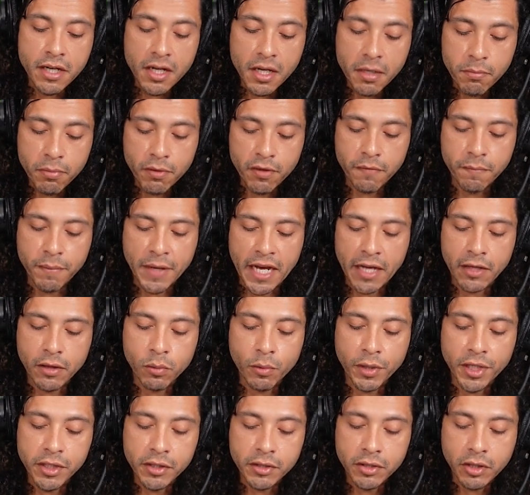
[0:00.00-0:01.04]
in a number of
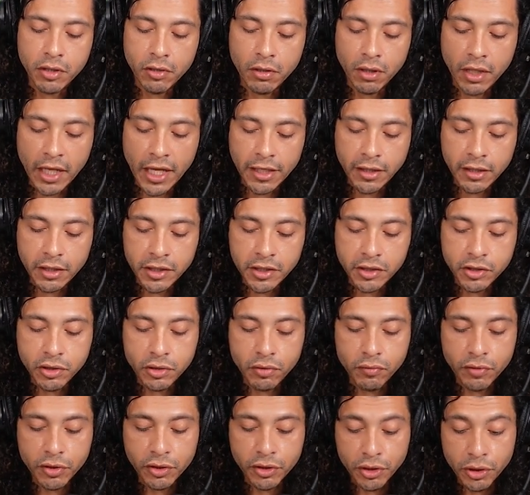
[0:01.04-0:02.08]
pathways that are
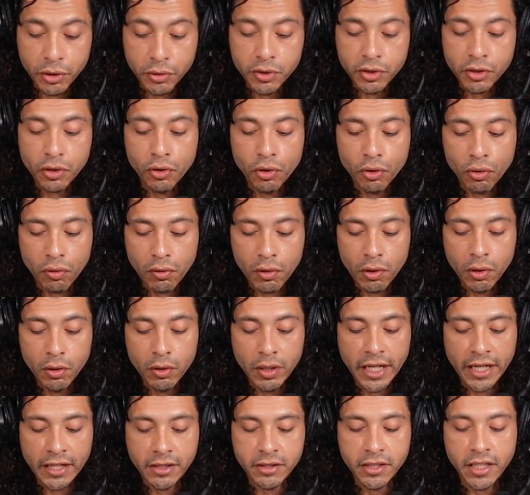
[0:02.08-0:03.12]
likely to reduce
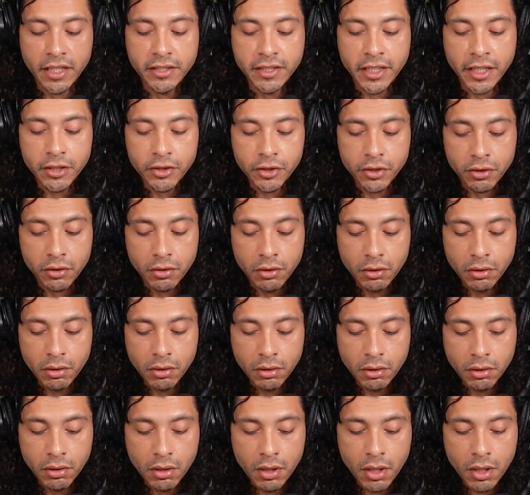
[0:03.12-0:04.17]
neural excitation.